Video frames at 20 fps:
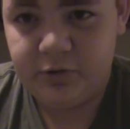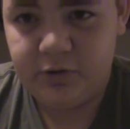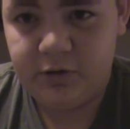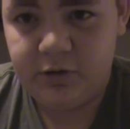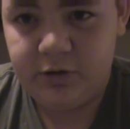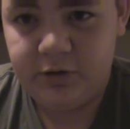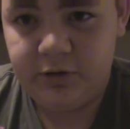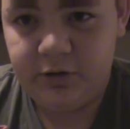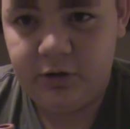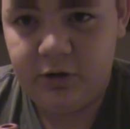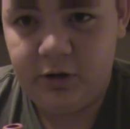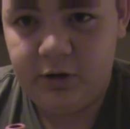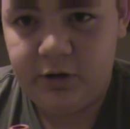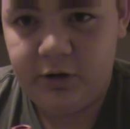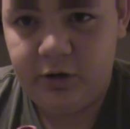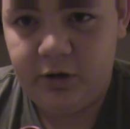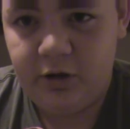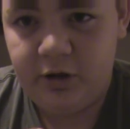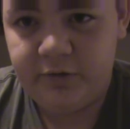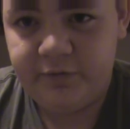on
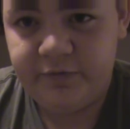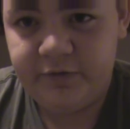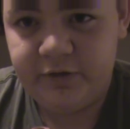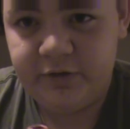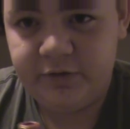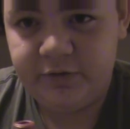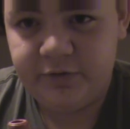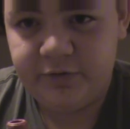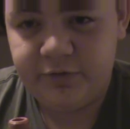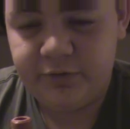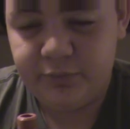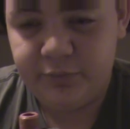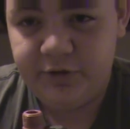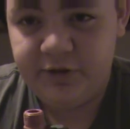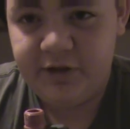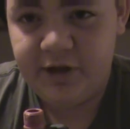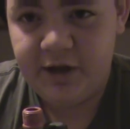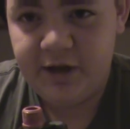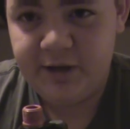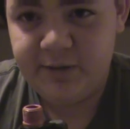and off 3
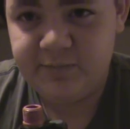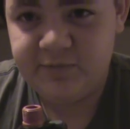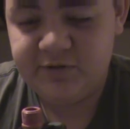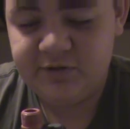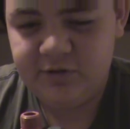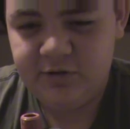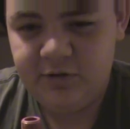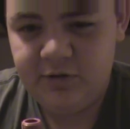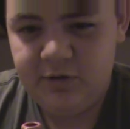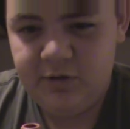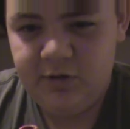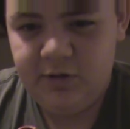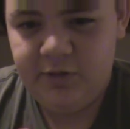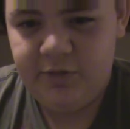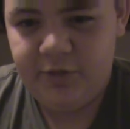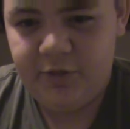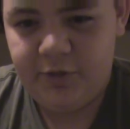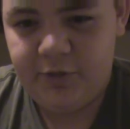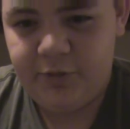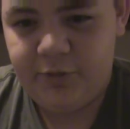times,
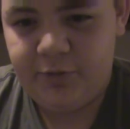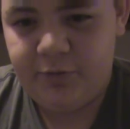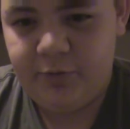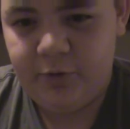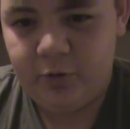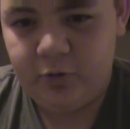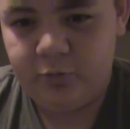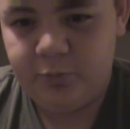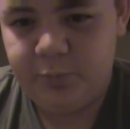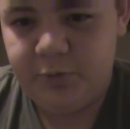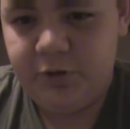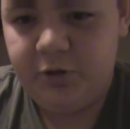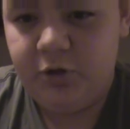there would be